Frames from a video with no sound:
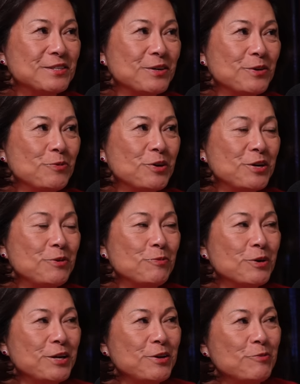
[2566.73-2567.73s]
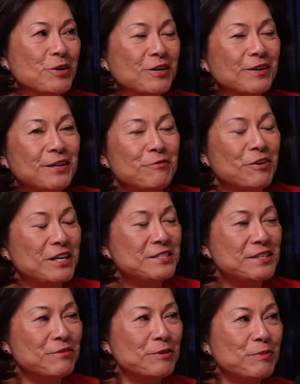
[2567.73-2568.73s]
So what do you want to
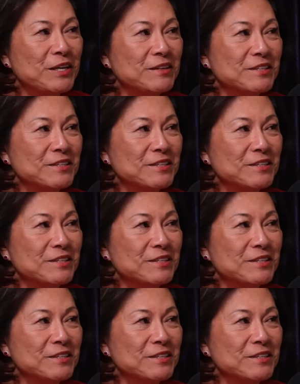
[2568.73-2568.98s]
advise everybody